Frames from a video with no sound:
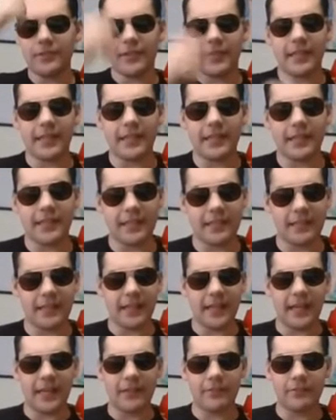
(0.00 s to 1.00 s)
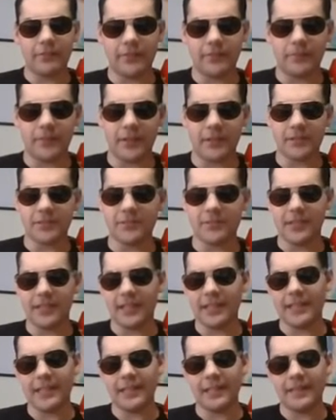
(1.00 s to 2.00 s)
like a guy from
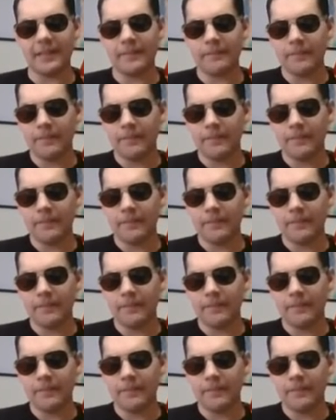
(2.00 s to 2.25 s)
Australia,